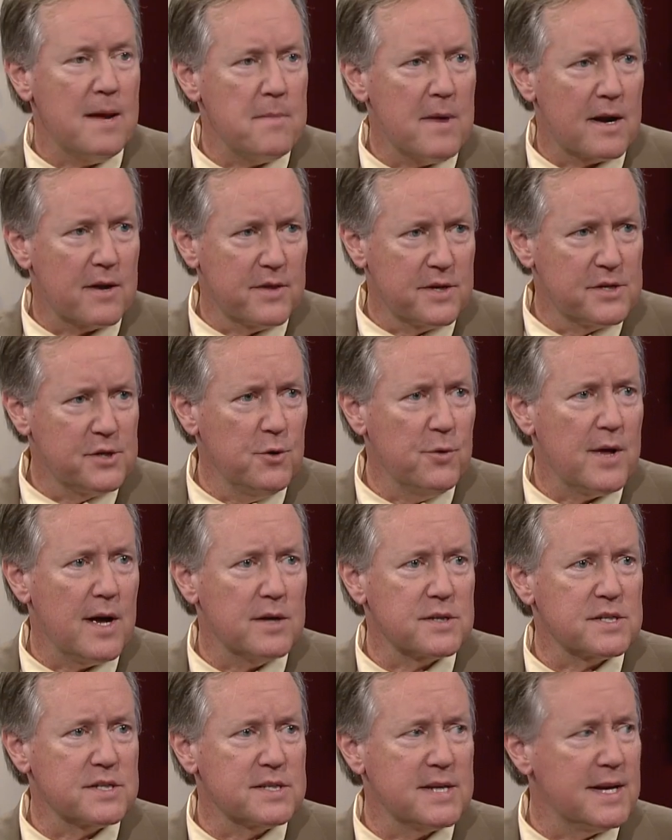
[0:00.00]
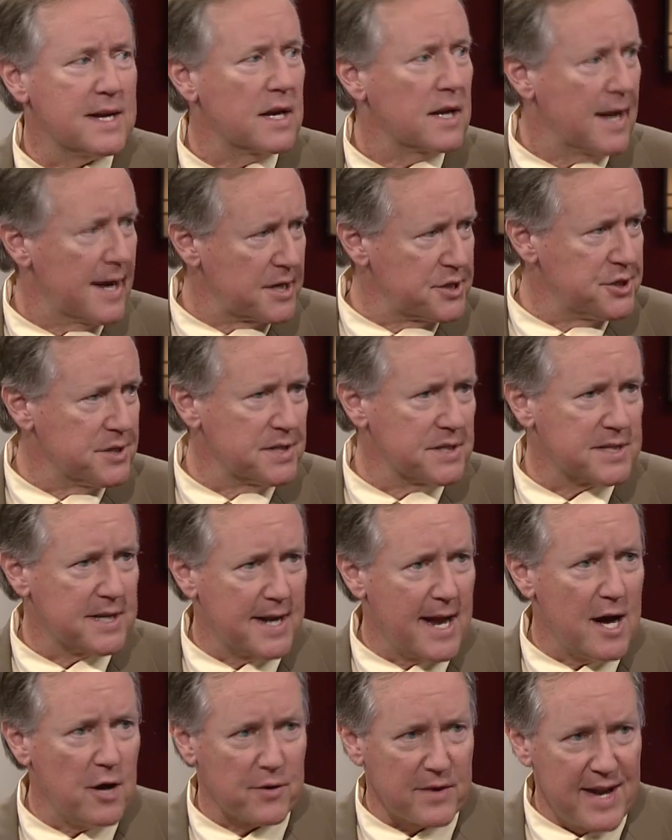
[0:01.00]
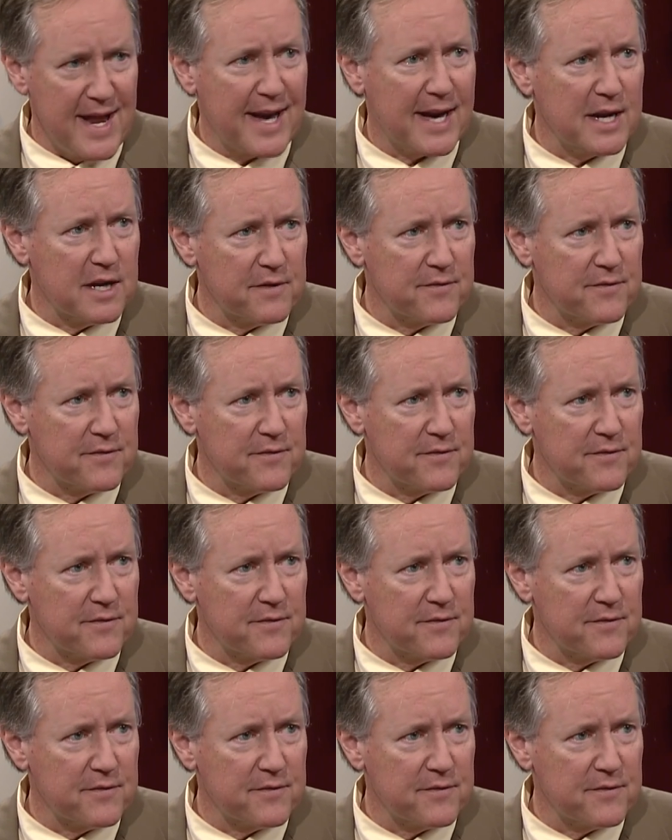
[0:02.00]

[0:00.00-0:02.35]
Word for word: out of the 2010 elections and how negative